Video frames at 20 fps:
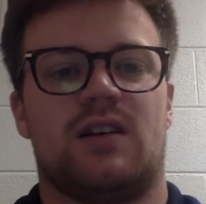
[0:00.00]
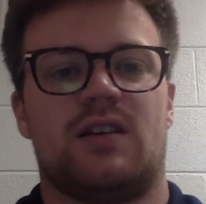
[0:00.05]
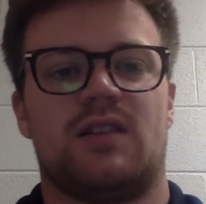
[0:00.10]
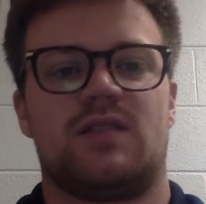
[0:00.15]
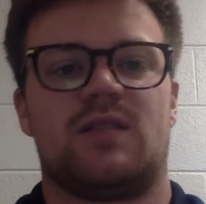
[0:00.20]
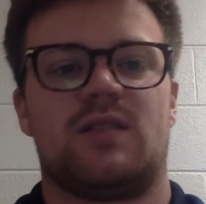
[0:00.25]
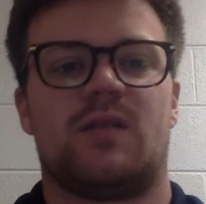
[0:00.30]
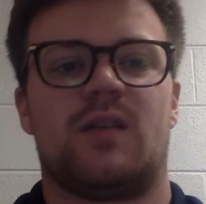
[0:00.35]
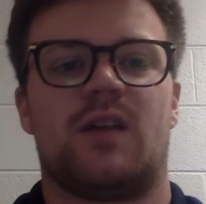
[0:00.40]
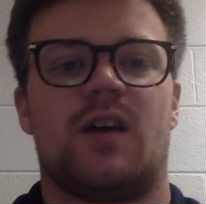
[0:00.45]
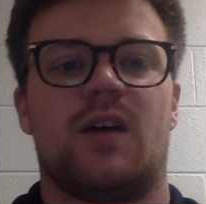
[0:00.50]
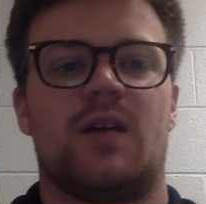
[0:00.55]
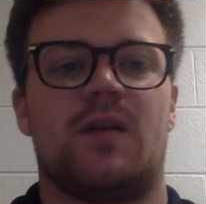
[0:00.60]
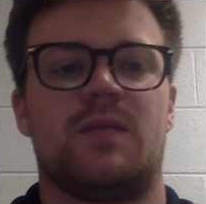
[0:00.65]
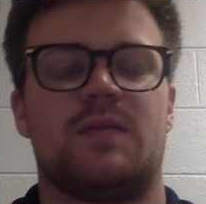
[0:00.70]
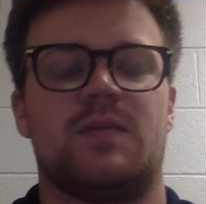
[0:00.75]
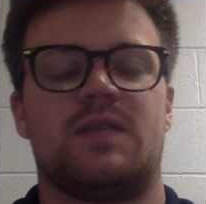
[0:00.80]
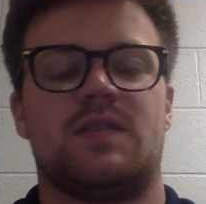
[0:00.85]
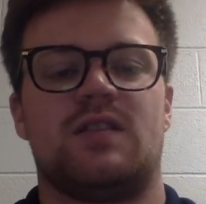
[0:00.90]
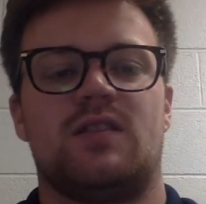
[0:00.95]

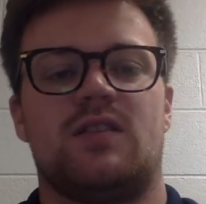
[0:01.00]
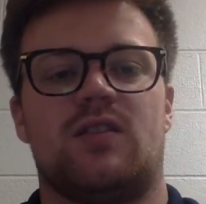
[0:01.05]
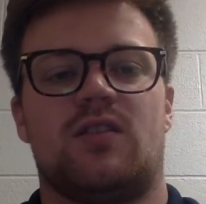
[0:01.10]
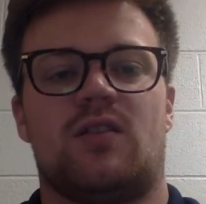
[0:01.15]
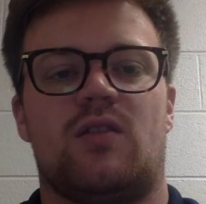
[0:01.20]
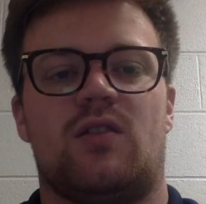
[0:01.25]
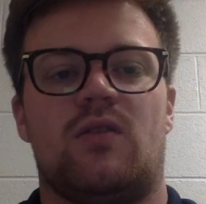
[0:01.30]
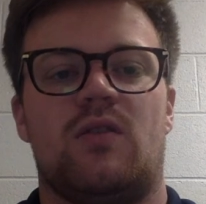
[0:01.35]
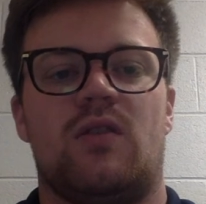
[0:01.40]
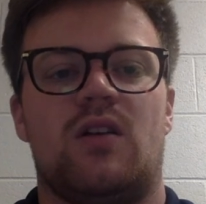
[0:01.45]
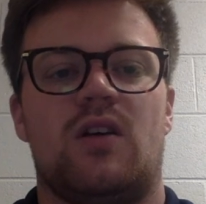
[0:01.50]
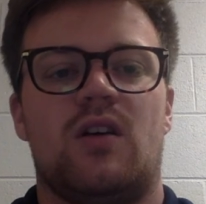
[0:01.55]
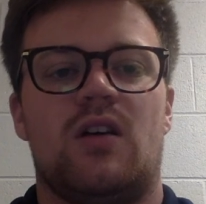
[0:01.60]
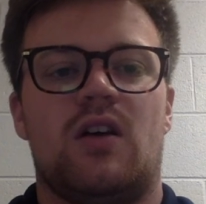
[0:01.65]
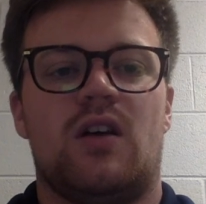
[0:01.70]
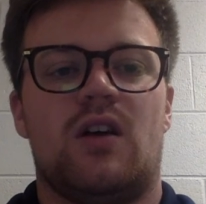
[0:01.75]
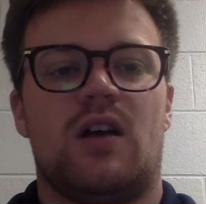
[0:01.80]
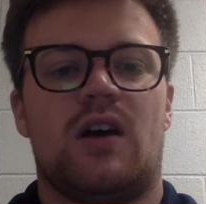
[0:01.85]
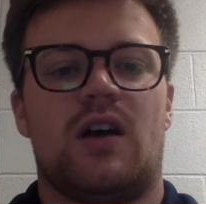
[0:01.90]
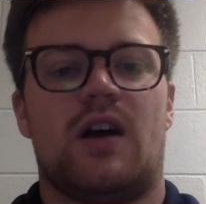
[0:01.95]
Sometimes,
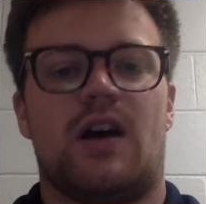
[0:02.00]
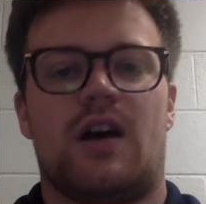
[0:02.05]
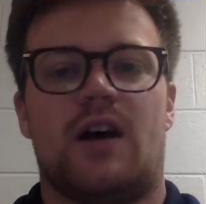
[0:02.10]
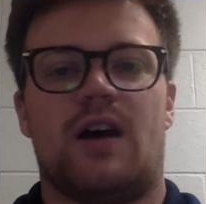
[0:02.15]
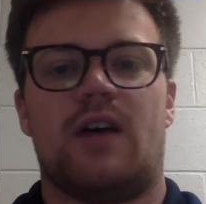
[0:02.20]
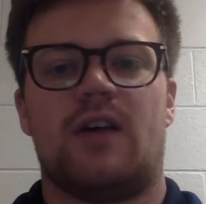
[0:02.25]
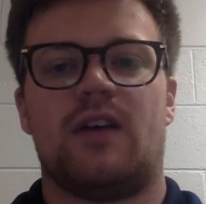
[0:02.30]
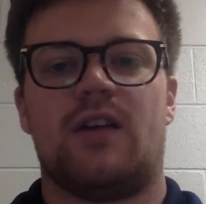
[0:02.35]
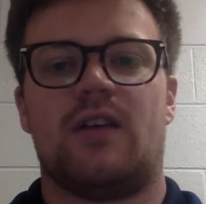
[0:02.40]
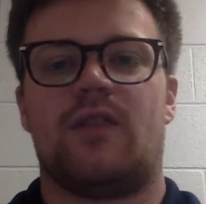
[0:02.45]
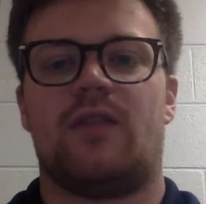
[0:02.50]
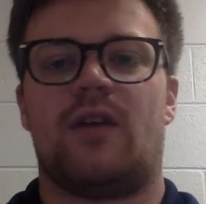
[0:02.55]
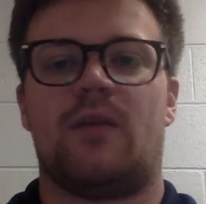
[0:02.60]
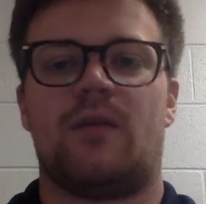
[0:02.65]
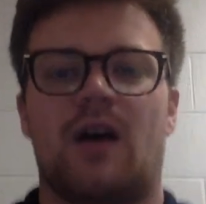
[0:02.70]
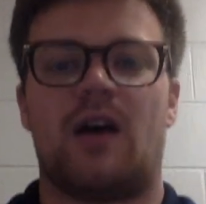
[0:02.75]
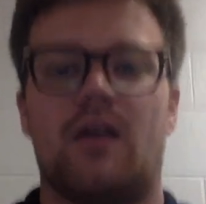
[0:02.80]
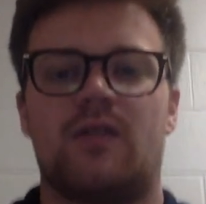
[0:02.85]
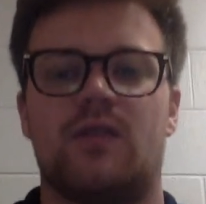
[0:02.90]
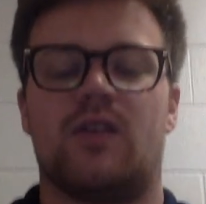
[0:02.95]
if I'm
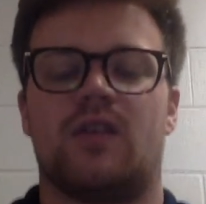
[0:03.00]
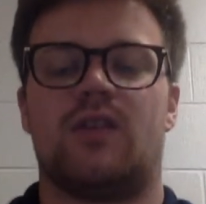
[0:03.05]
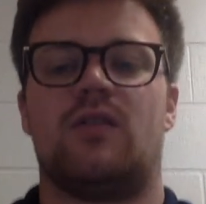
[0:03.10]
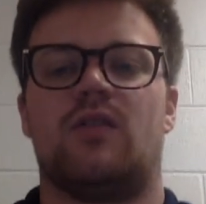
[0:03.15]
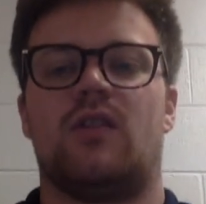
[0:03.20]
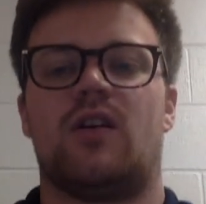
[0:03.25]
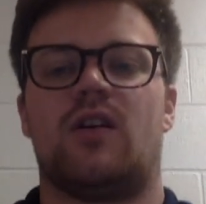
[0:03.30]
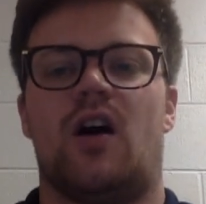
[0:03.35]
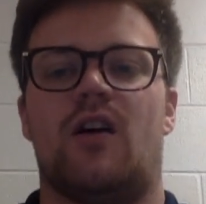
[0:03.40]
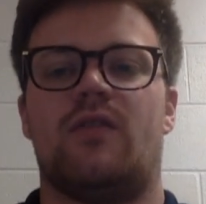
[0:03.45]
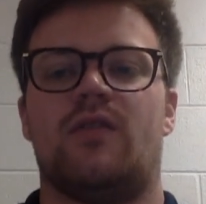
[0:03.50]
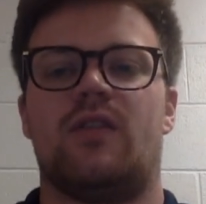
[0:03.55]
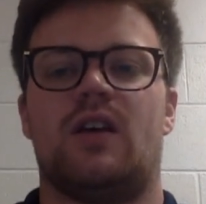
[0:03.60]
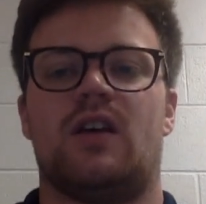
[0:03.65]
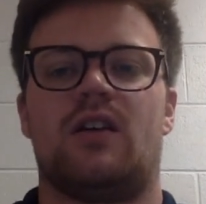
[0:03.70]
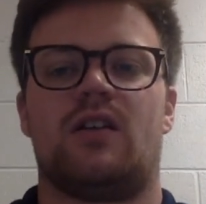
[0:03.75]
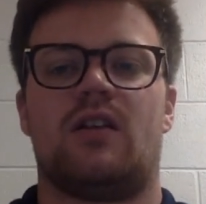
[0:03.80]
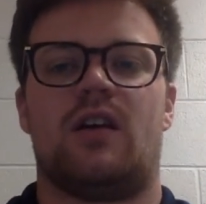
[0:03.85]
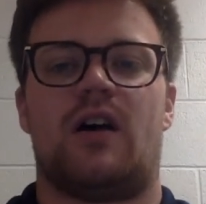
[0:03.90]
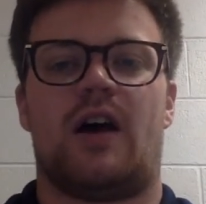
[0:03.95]
not feeling too
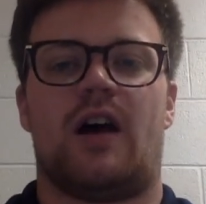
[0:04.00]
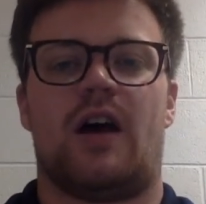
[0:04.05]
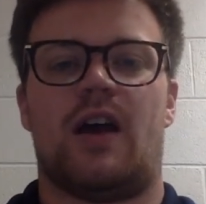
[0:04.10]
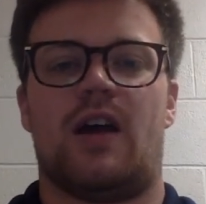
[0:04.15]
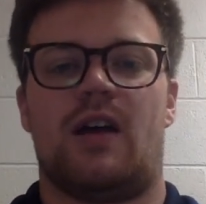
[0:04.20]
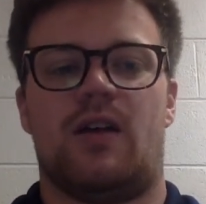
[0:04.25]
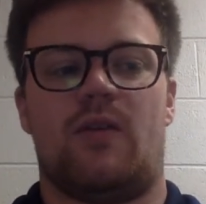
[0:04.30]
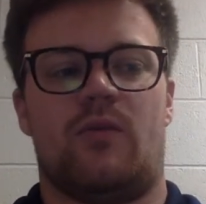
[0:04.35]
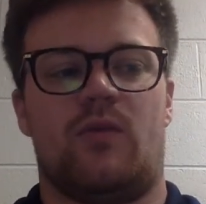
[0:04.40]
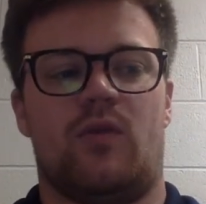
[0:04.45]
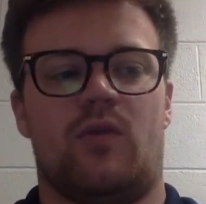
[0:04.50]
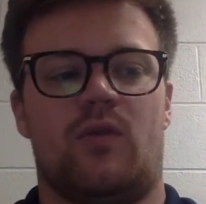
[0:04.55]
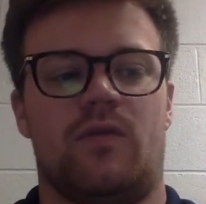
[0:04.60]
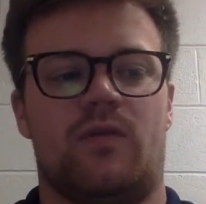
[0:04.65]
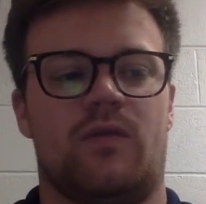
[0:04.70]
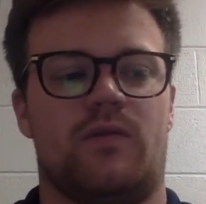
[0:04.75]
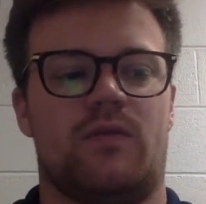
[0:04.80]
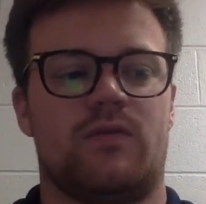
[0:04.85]
confident, I will,